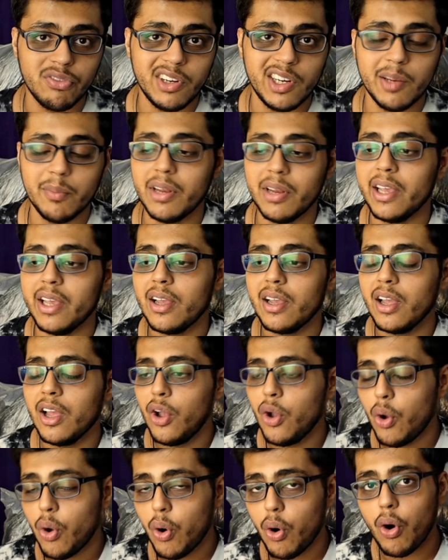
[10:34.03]
stadium. Like,
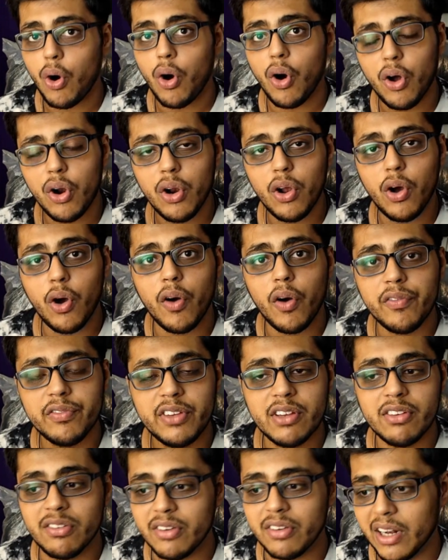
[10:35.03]
all of
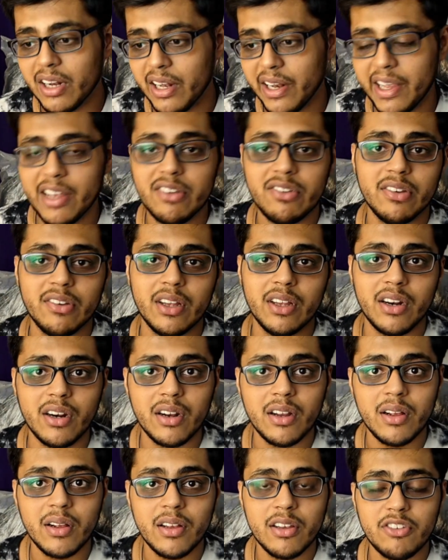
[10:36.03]
this Blazer
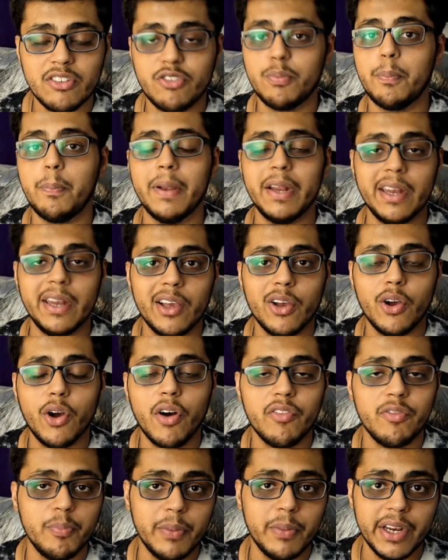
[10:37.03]
spinning
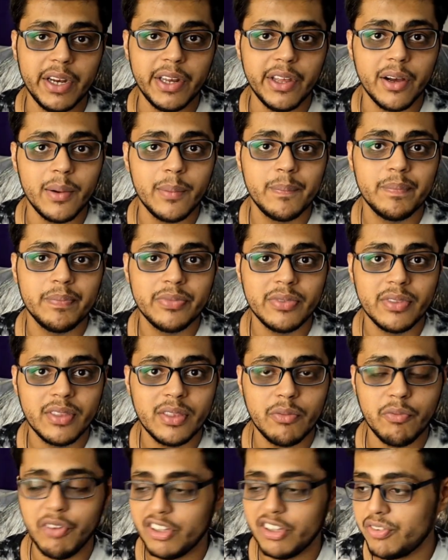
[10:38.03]
of media,
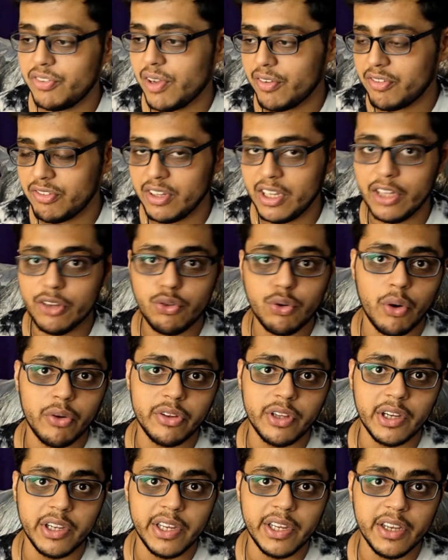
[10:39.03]
which we have seen for
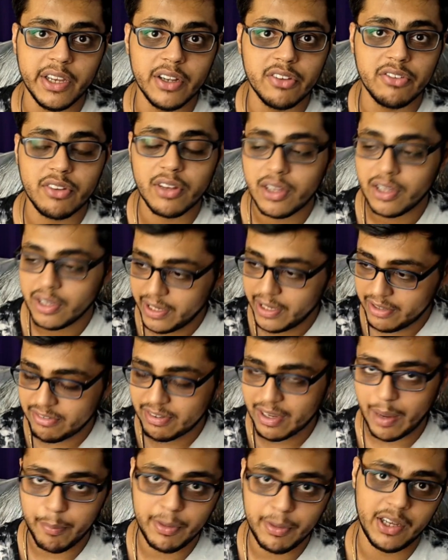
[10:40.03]
the years,
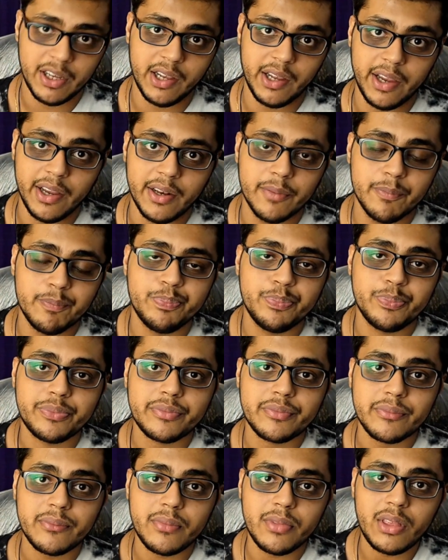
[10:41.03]
it's happening again.
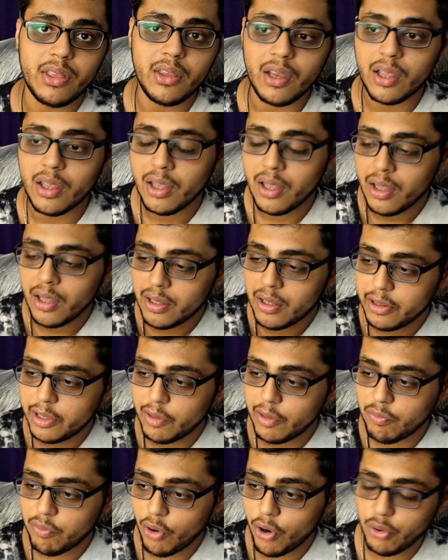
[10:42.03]

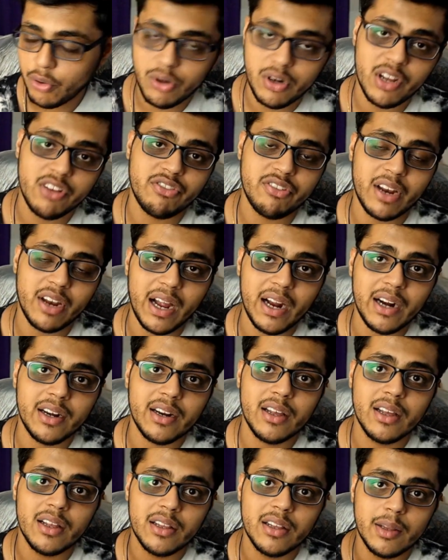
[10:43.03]
They want to distract
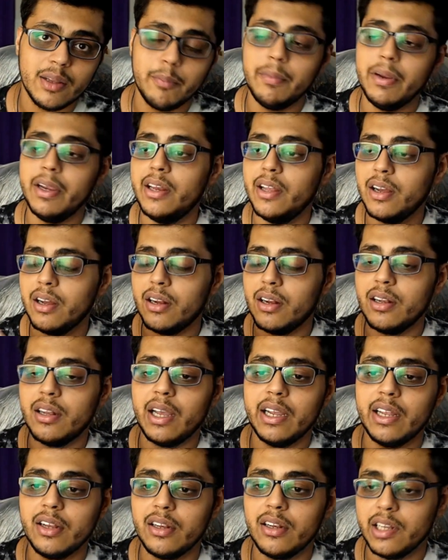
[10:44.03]
the media,
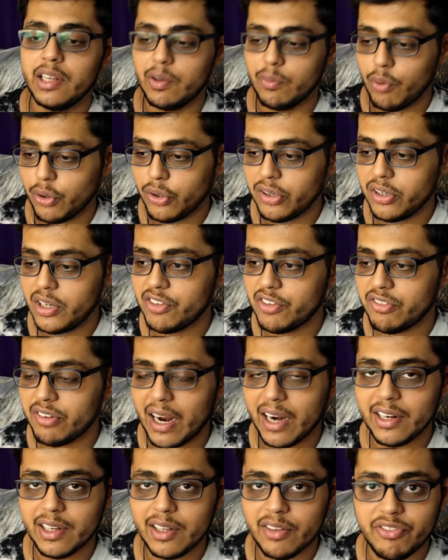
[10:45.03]
like they want to
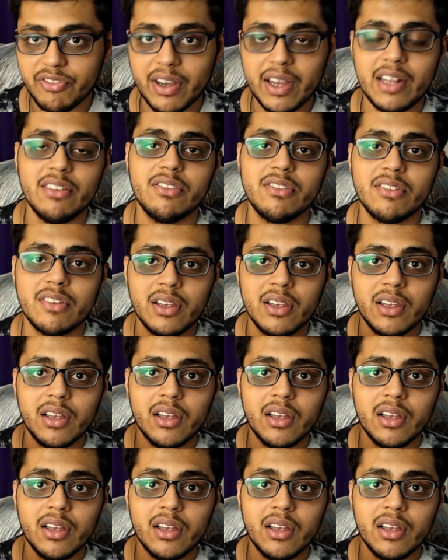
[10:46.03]
distract the fans